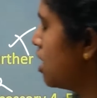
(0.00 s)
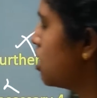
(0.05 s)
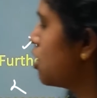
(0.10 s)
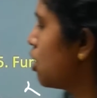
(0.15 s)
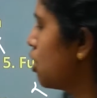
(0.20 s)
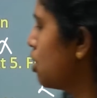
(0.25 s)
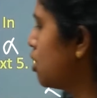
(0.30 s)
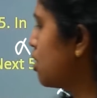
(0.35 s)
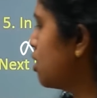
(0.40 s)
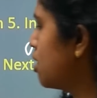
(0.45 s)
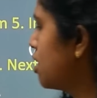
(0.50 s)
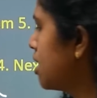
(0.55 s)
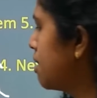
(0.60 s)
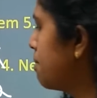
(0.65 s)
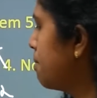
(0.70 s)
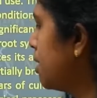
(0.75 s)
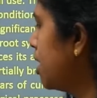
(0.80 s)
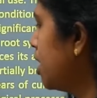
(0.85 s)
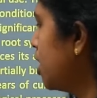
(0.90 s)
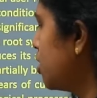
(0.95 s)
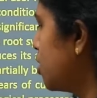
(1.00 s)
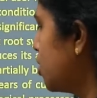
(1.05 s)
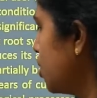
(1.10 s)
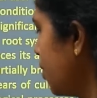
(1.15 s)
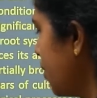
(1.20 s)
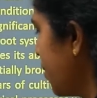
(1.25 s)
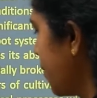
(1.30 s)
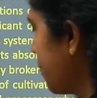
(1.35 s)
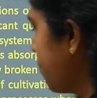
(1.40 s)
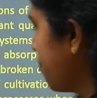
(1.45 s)
is also similar to
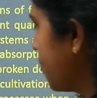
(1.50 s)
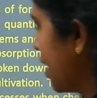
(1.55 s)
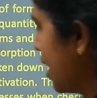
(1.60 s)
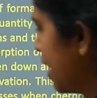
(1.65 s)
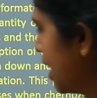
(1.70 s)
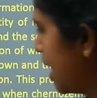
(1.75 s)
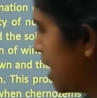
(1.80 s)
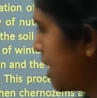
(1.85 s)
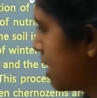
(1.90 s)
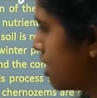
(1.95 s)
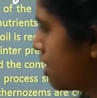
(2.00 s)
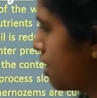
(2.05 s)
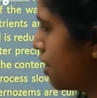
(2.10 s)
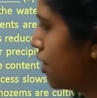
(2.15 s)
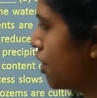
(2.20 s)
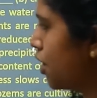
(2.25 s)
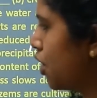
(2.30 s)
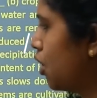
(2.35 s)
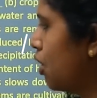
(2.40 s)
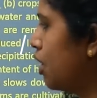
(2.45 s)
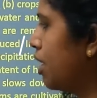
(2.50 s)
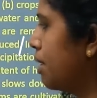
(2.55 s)
necessary or